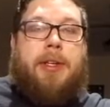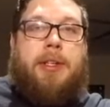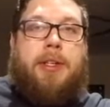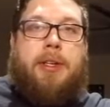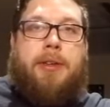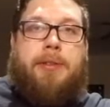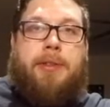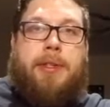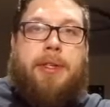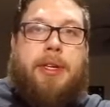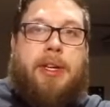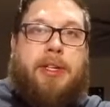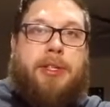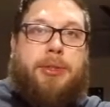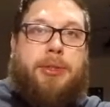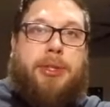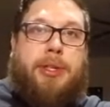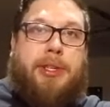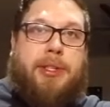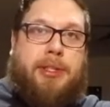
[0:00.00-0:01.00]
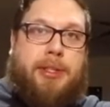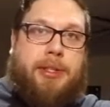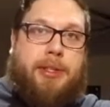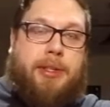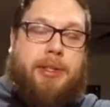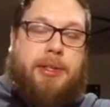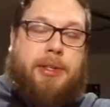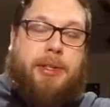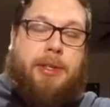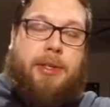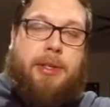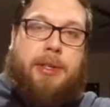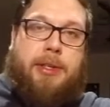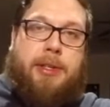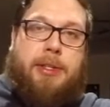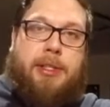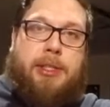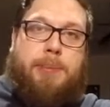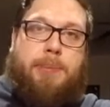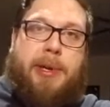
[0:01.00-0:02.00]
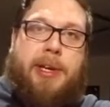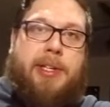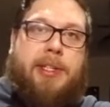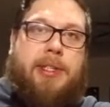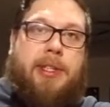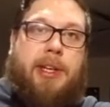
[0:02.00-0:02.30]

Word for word: different countries and spice